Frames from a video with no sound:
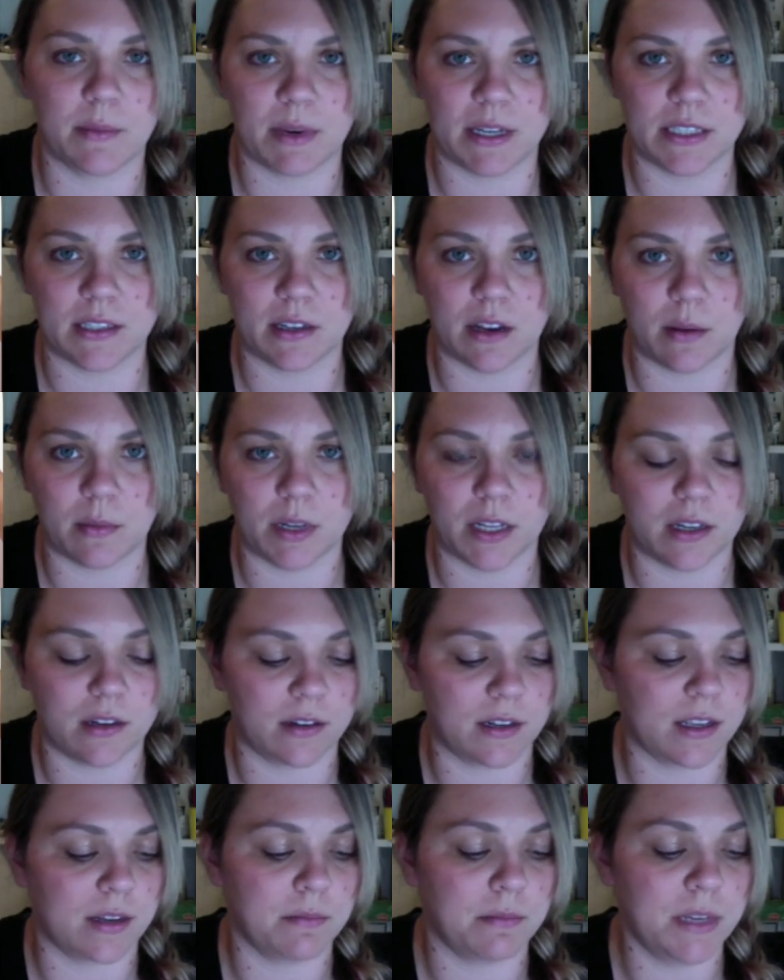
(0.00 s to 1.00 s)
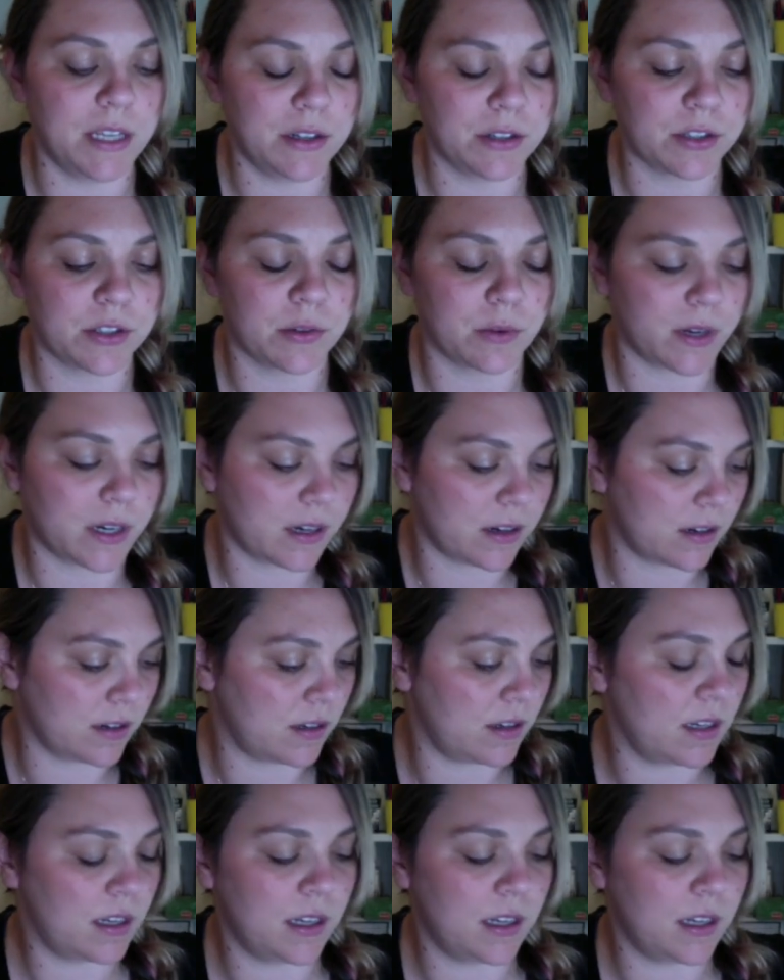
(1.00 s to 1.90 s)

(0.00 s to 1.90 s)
my denominator in meter squared.